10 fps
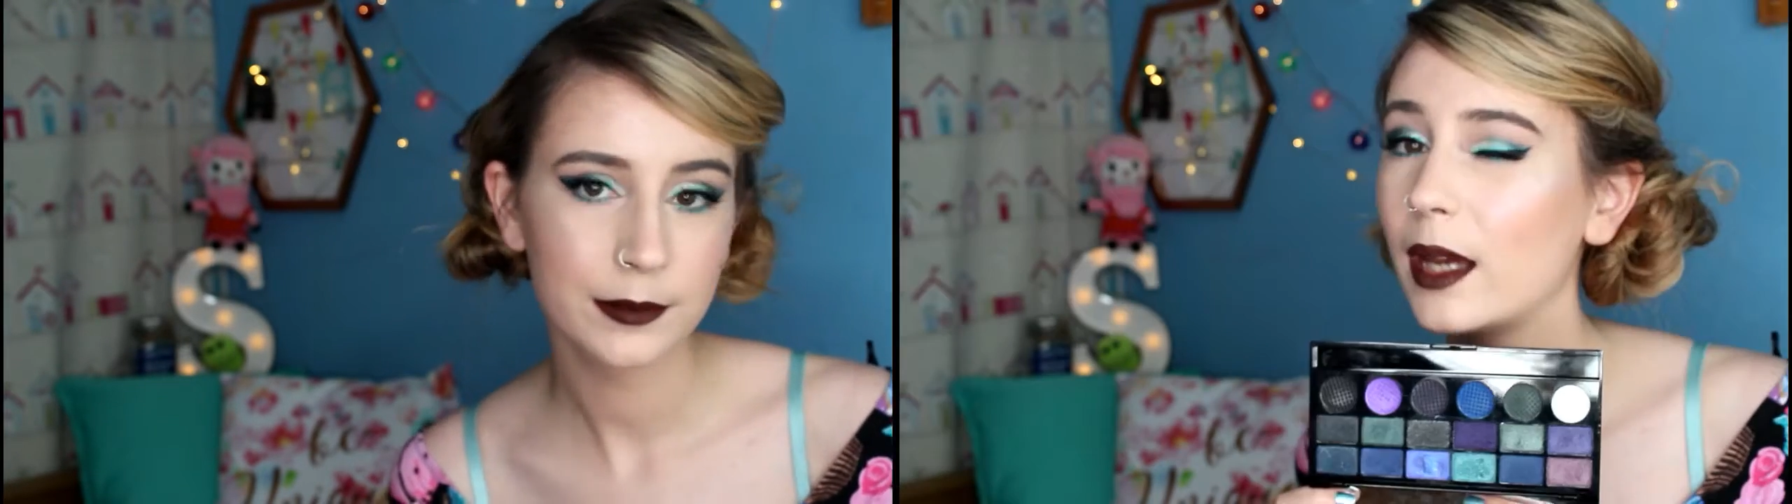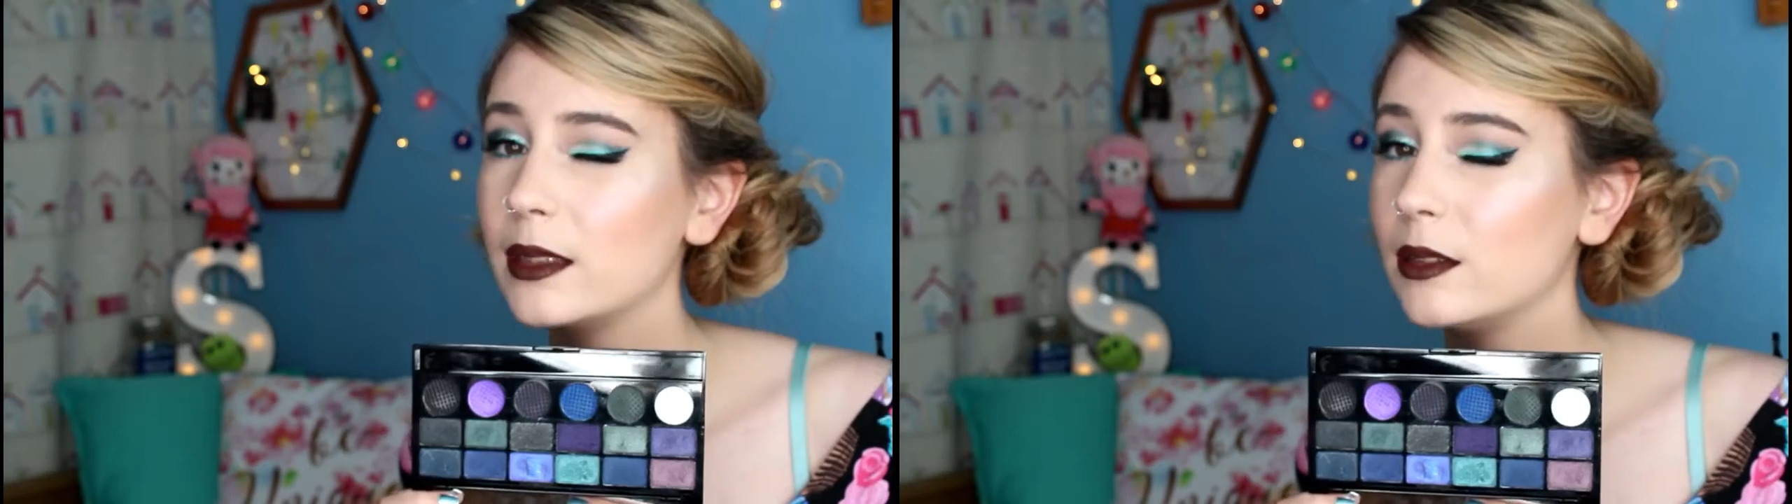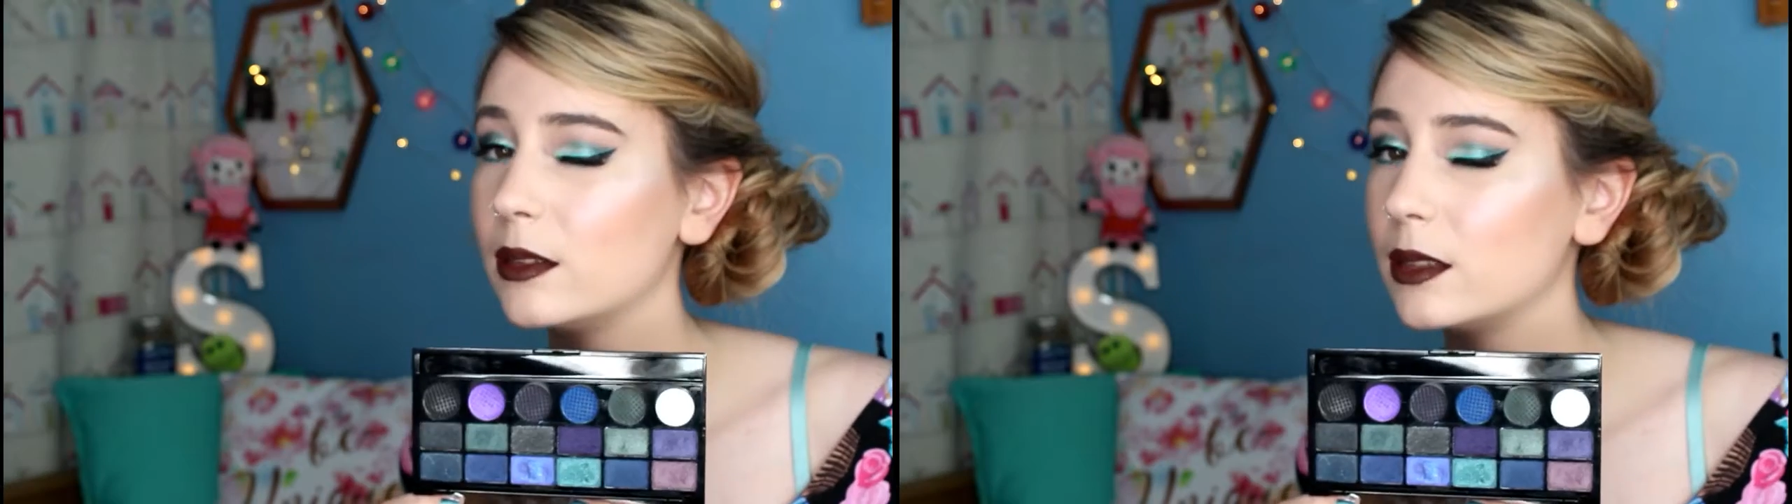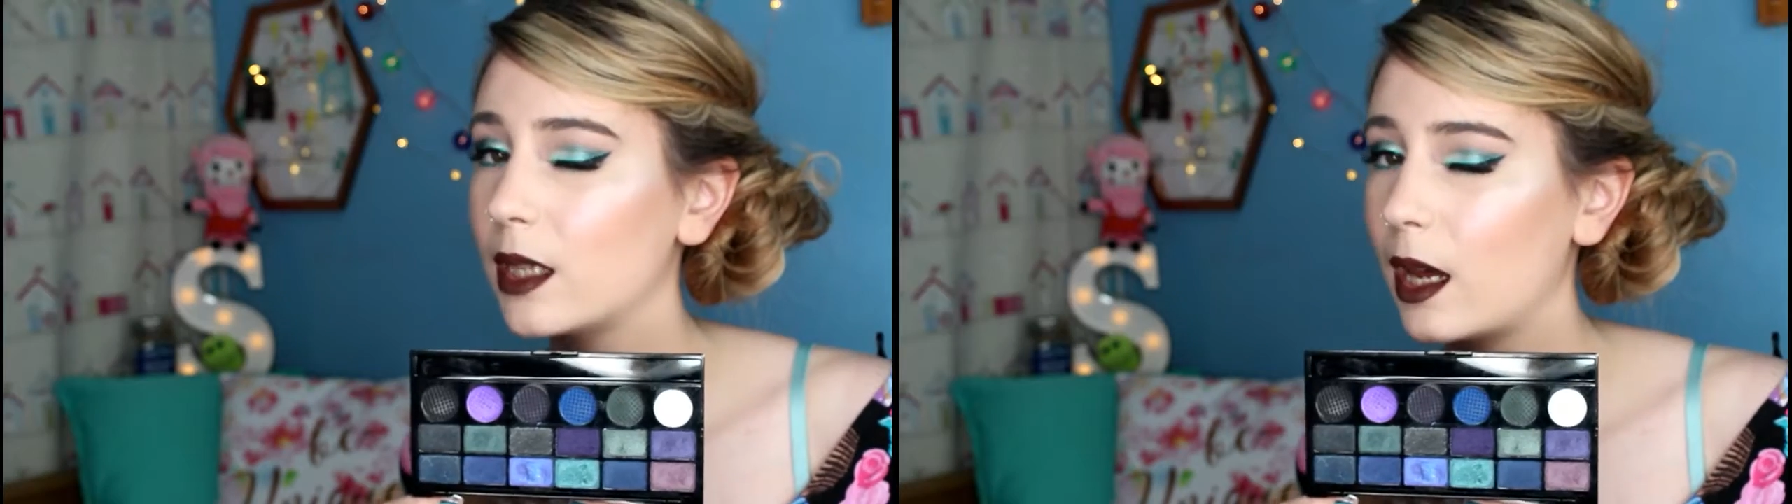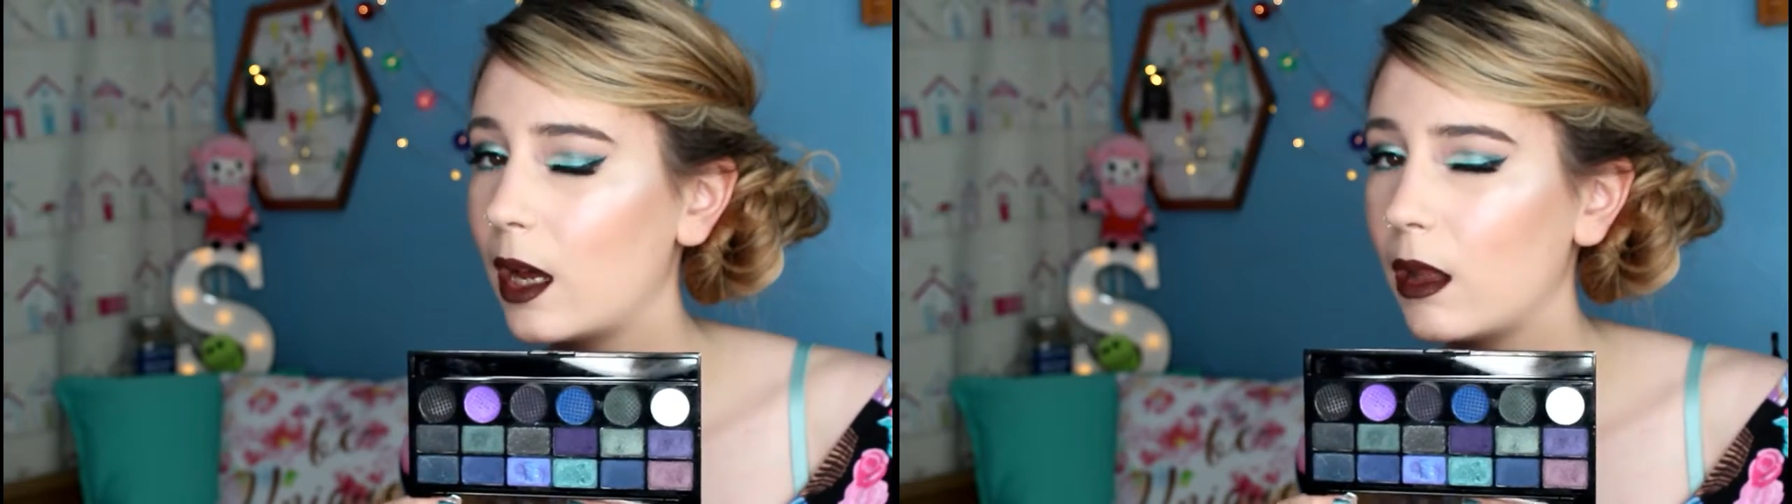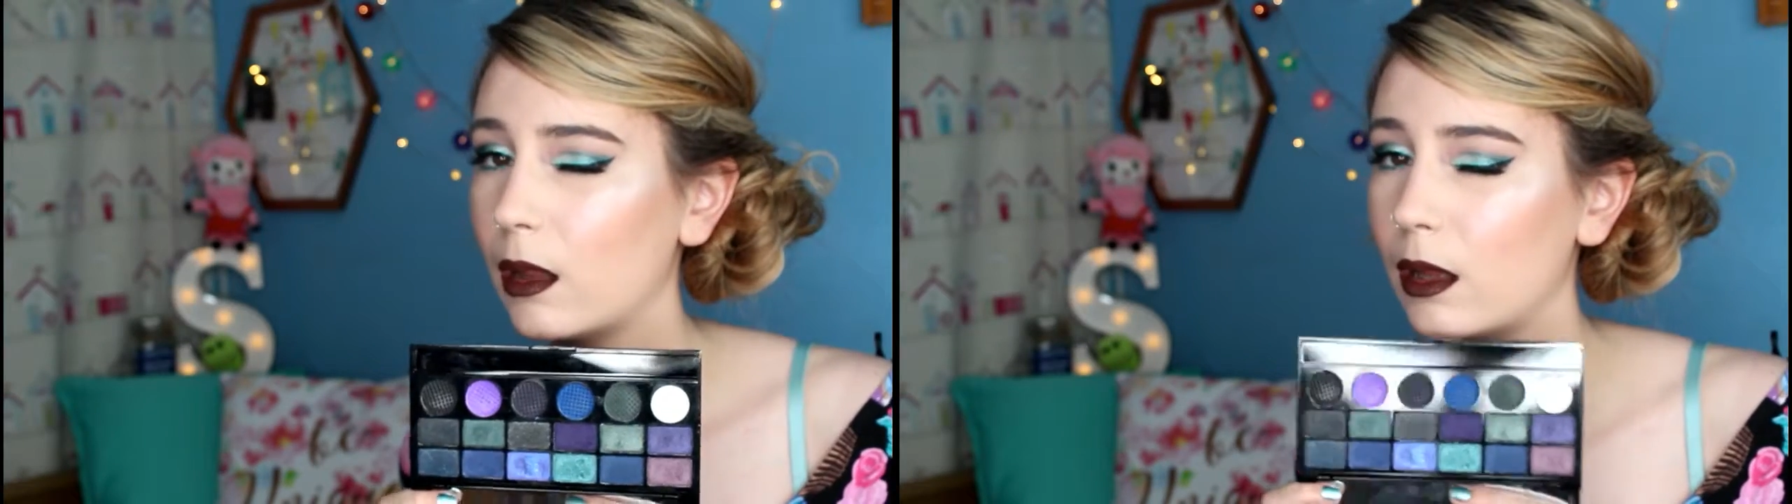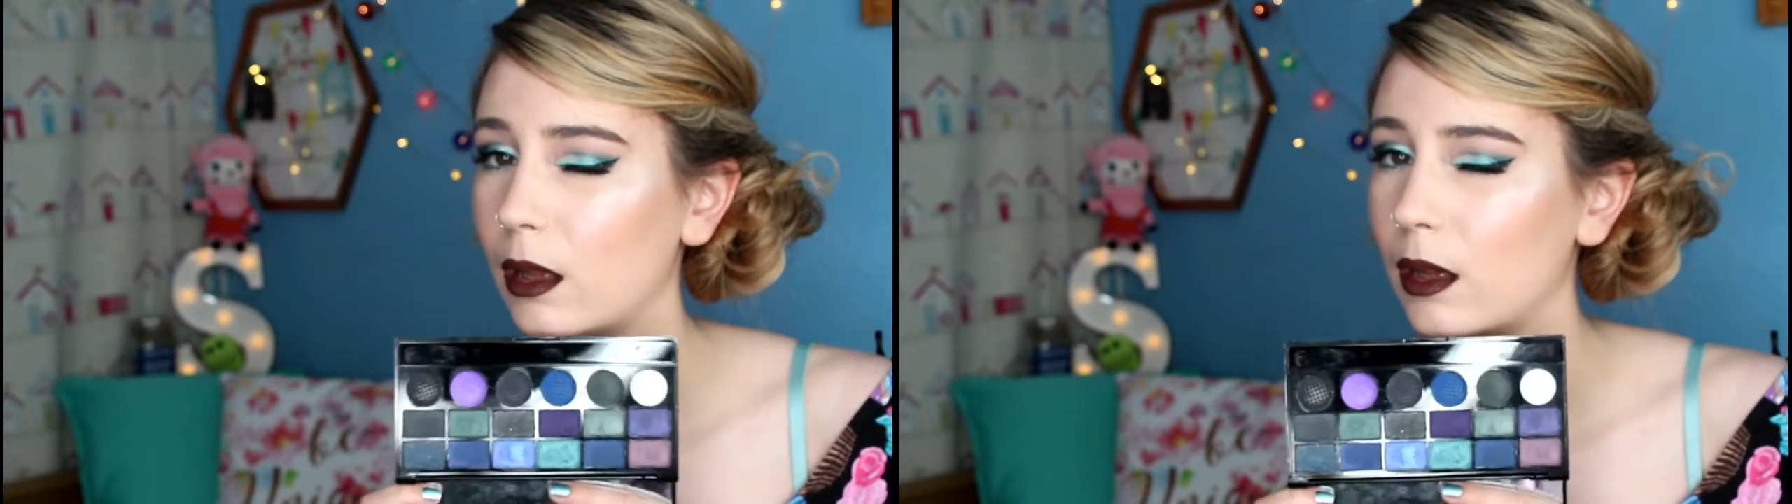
As you can tell,